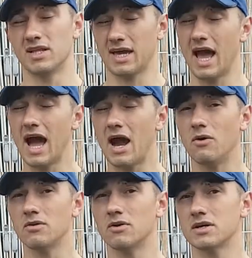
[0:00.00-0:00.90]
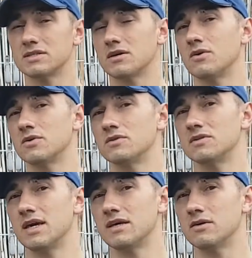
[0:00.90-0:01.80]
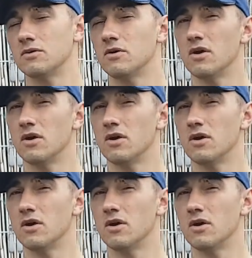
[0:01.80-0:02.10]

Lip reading: Like, how long is it going to take you?